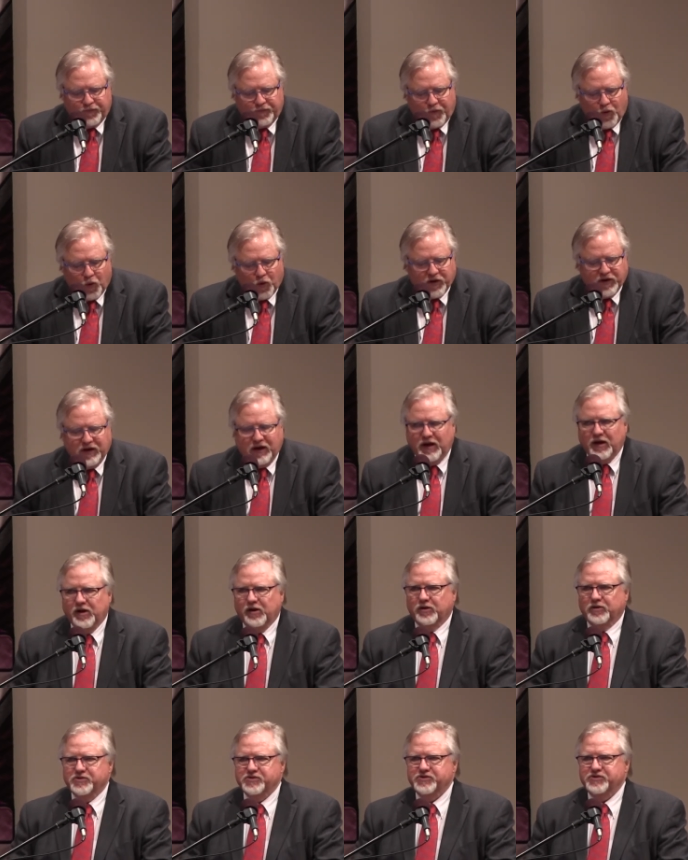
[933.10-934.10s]
four
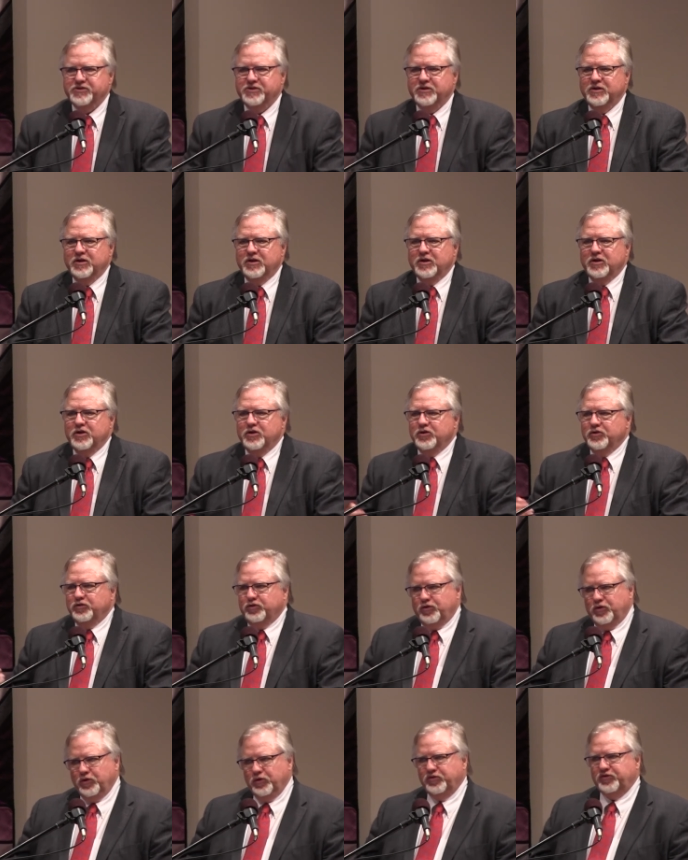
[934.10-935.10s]
years.
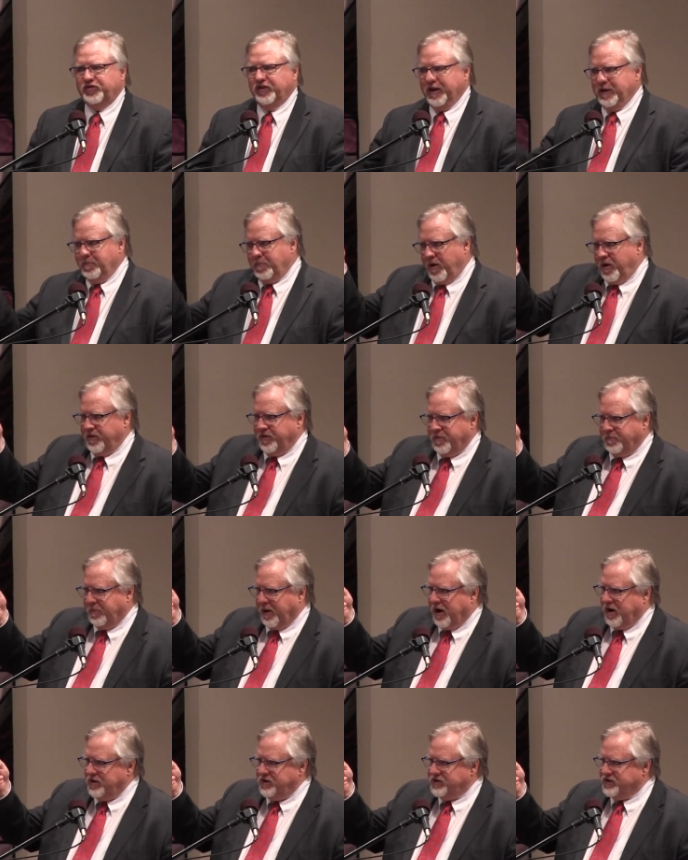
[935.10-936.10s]
Two sleep on the
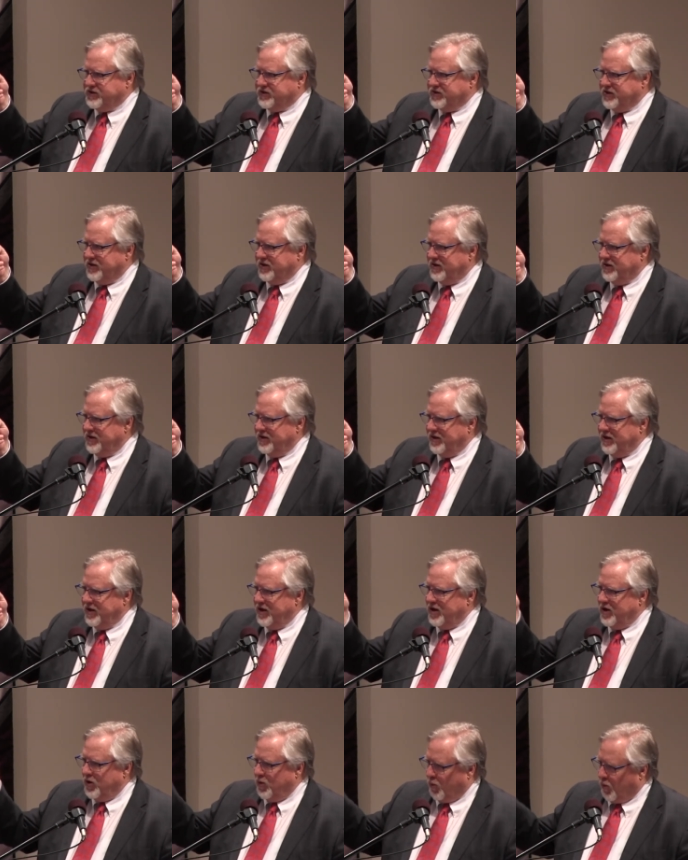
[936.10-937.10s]
bunks,
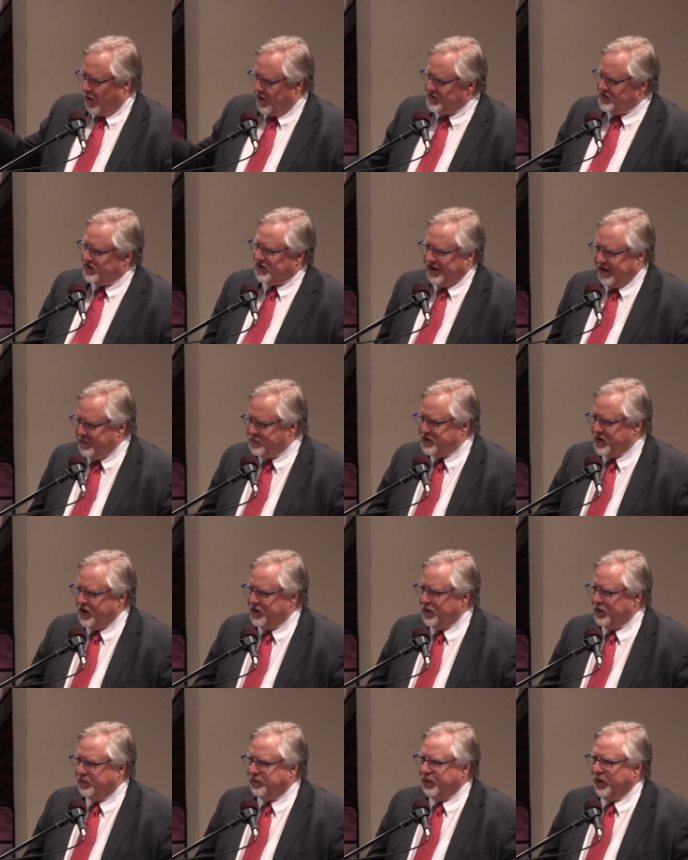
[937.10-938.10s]
one sleeps
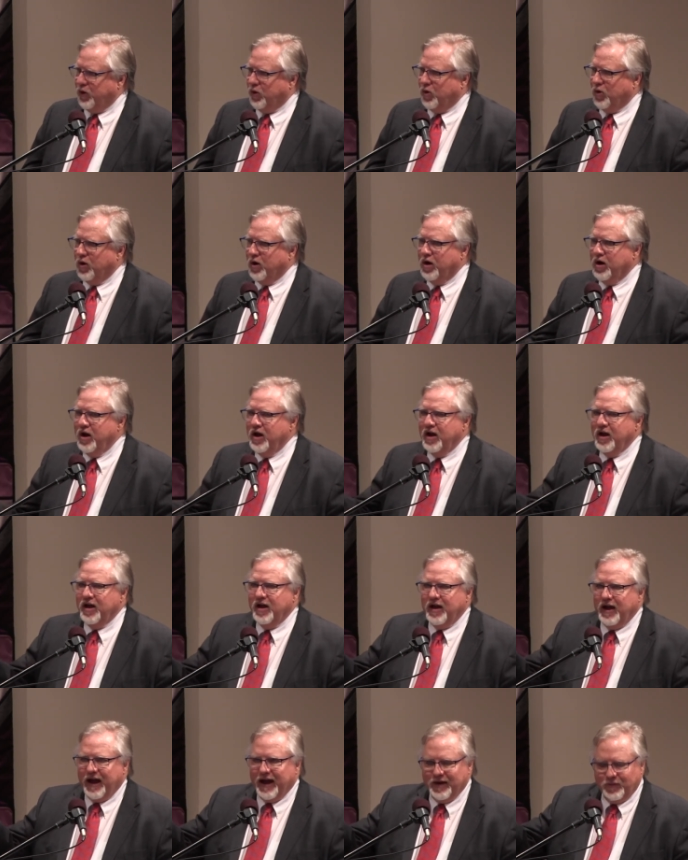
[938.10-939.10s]
on the floor,
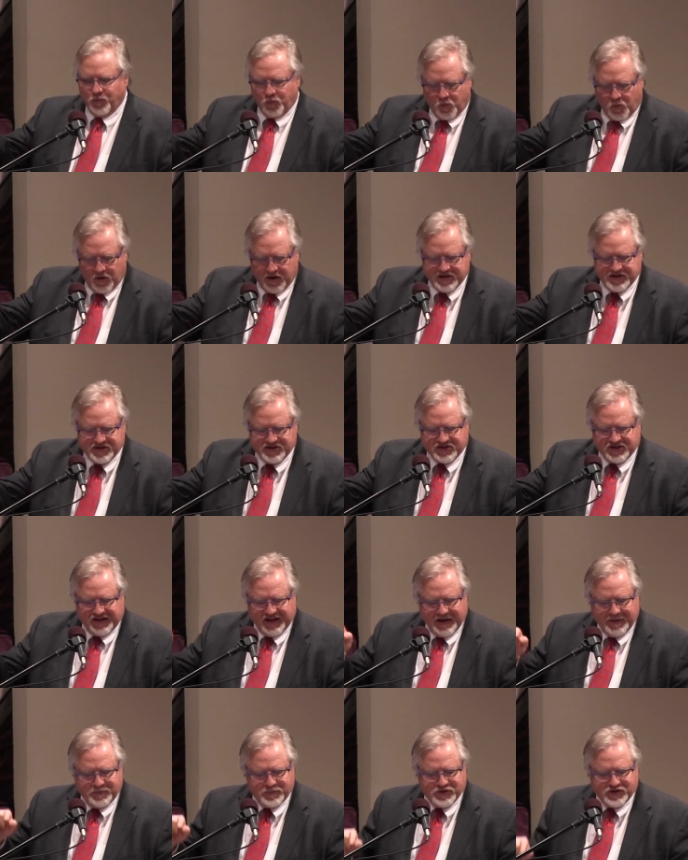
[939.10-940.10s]
and one
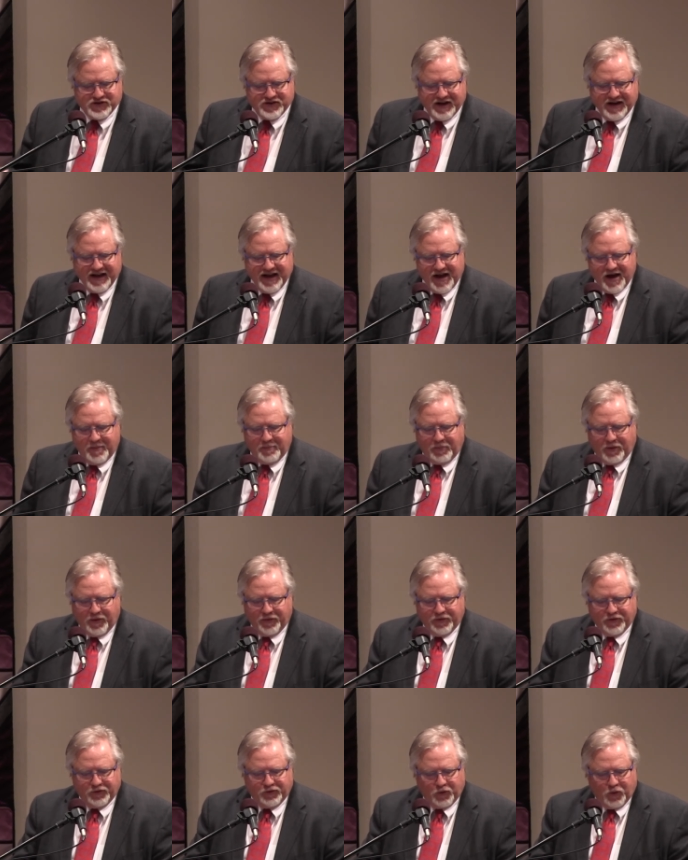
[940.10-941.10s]
sleeps sitting up
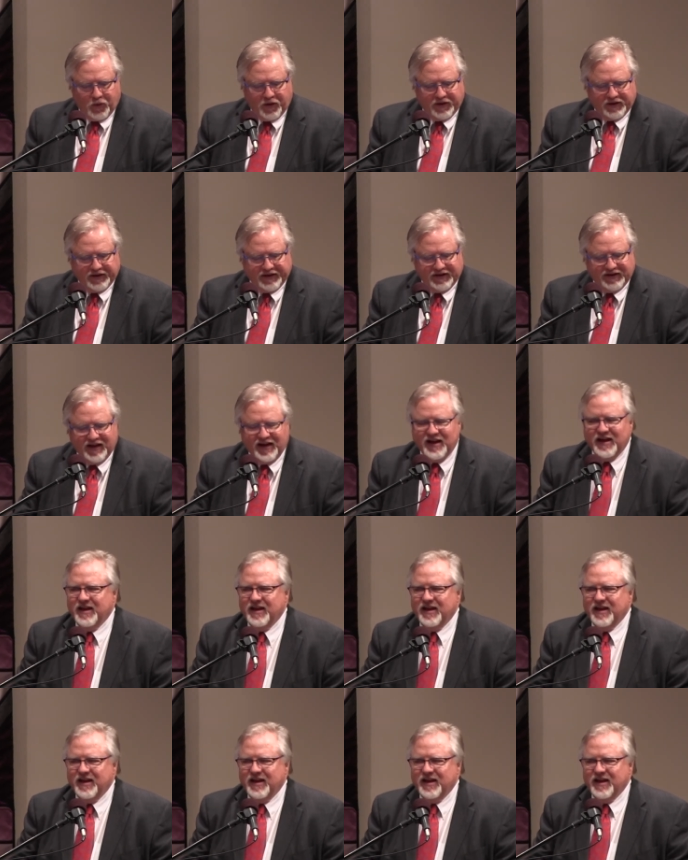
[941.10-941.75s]
on the toilet.